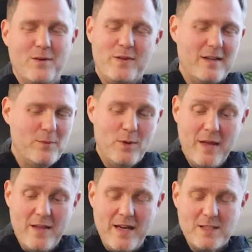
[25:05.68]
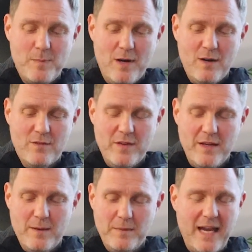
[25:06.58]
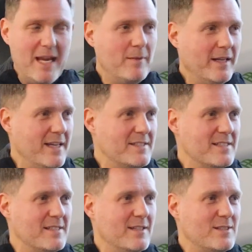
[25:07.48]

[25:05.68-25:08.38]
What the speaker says: I think, well, that's part of the game, I guess, isn't